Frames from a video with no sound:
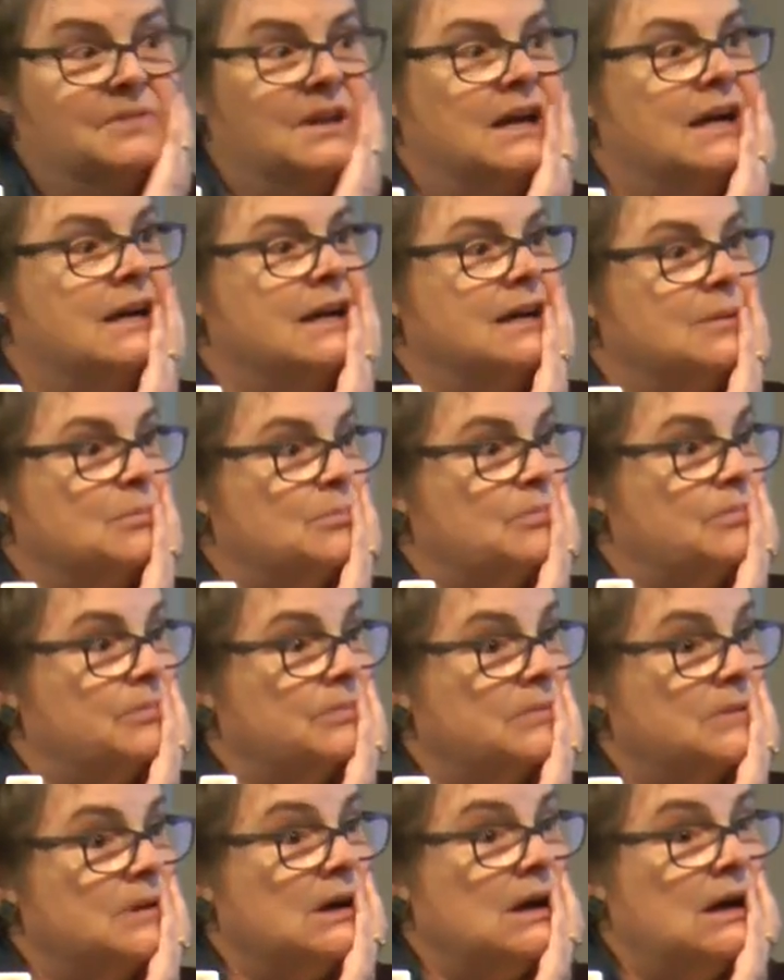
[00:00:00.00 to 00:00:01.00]
Um,
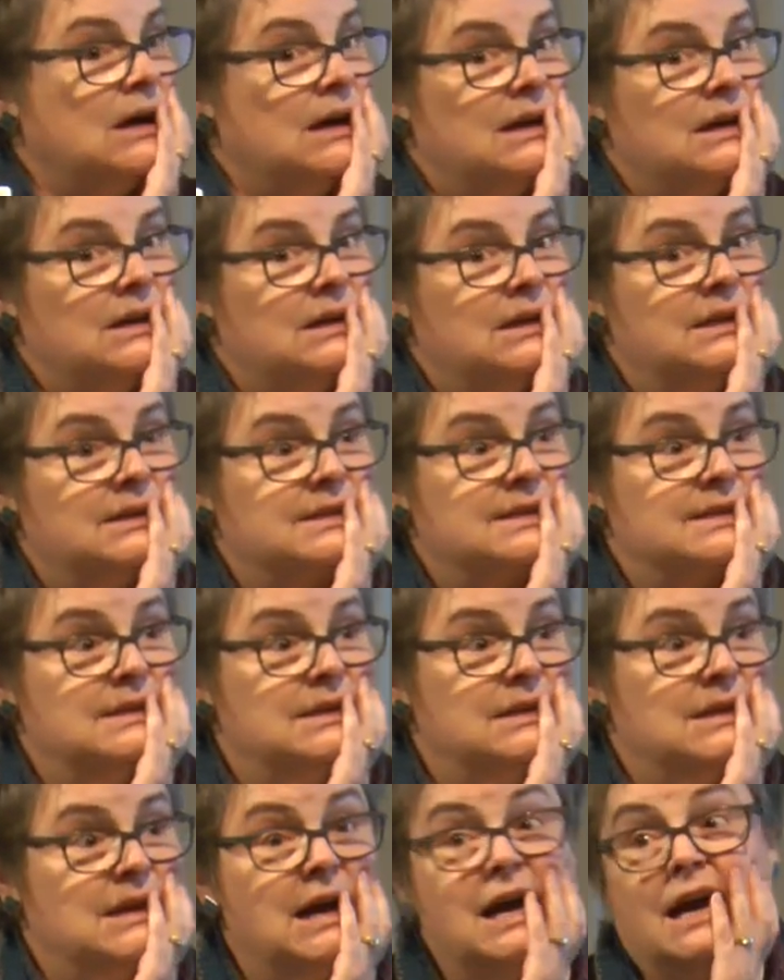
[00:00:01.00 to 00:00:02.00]
uh, it's
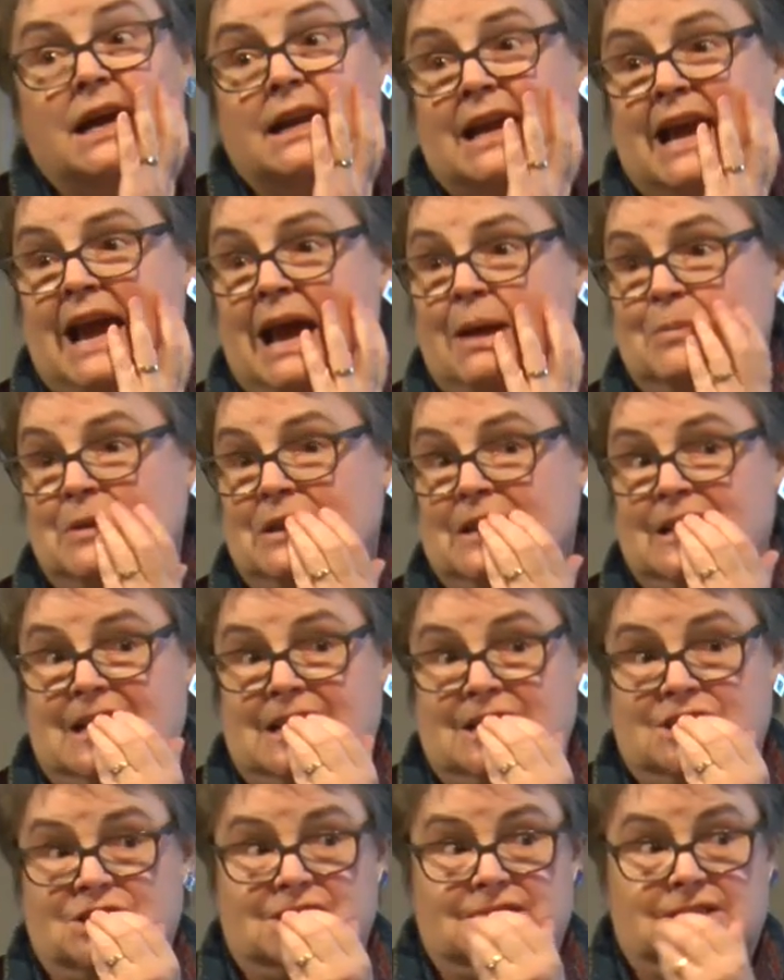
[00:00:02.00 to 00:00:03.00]
not a happy
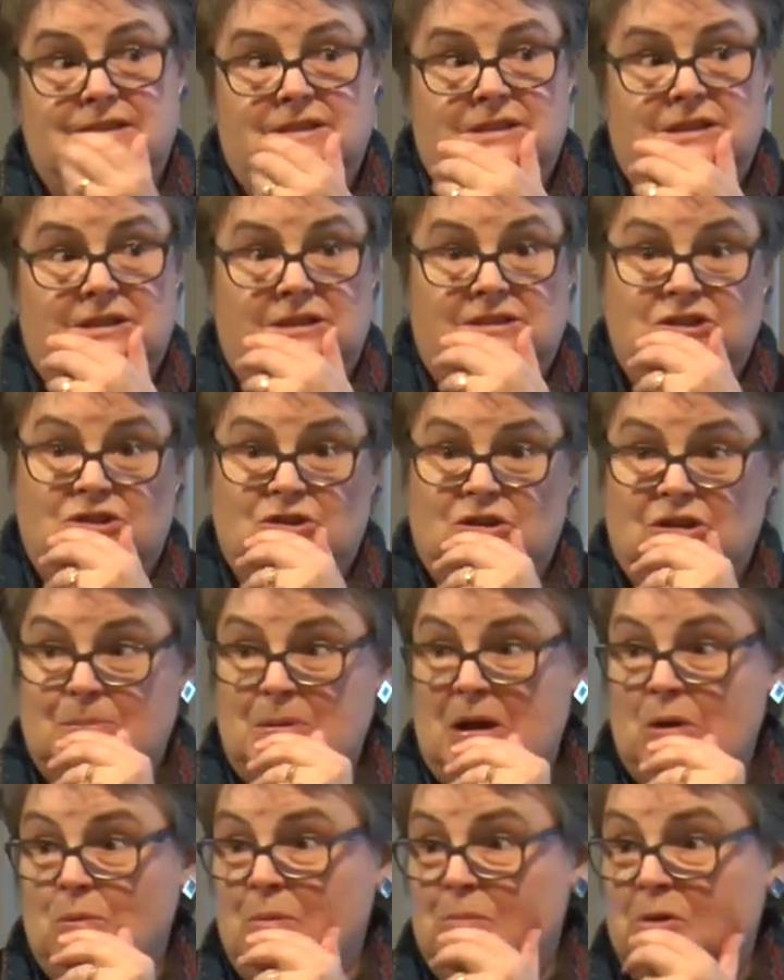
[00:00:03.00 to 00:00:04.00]
occasion uh, to talk
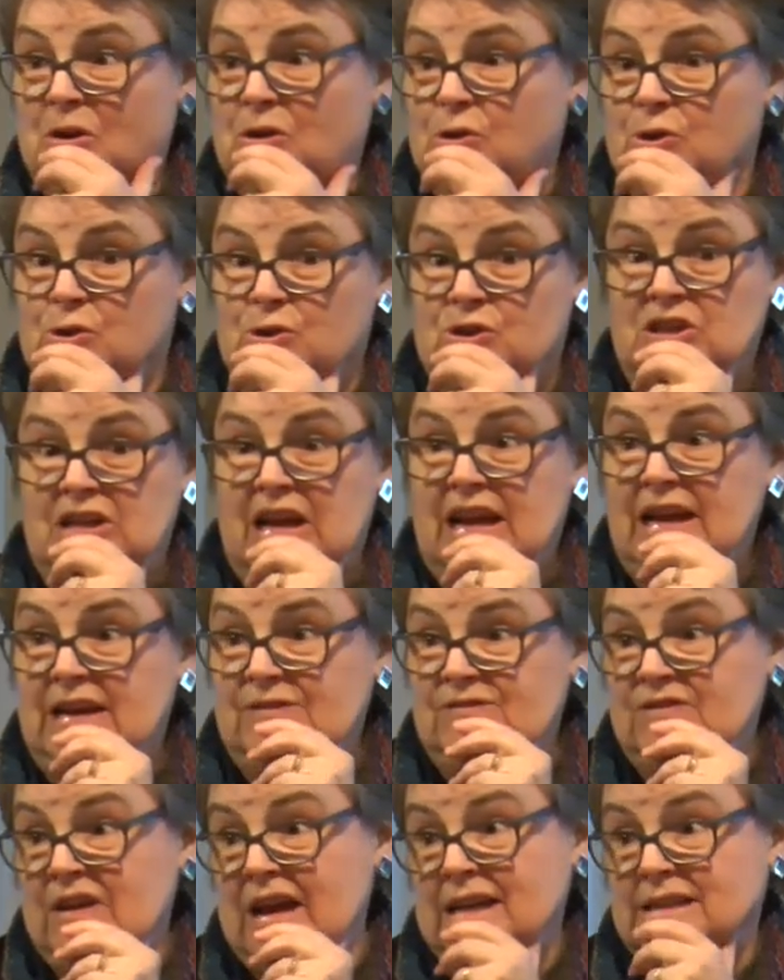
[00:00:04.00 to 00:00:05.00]
about women and girls today. And
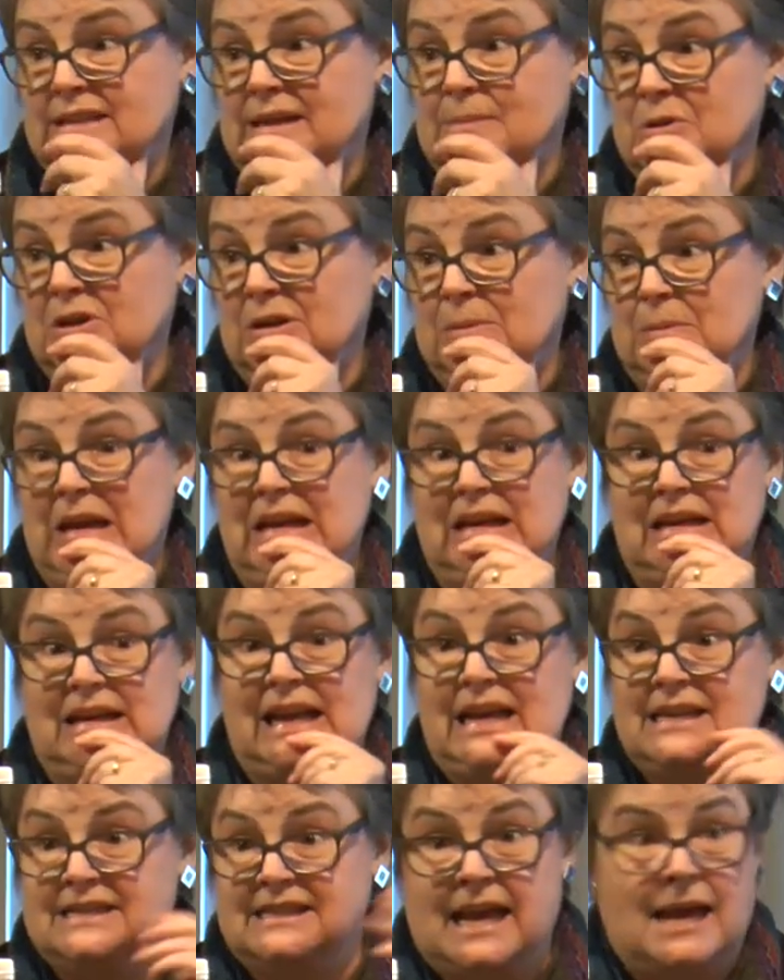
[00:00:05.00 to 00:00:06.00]
in fact, I'm going to make it
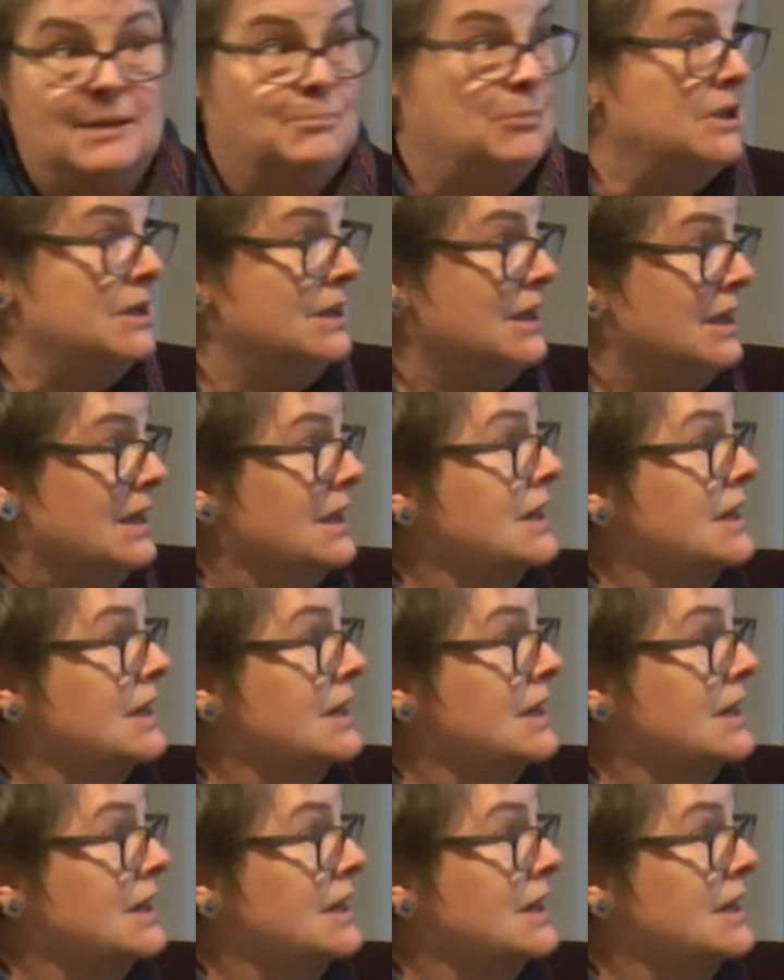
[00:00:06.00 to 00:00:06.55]
less happy.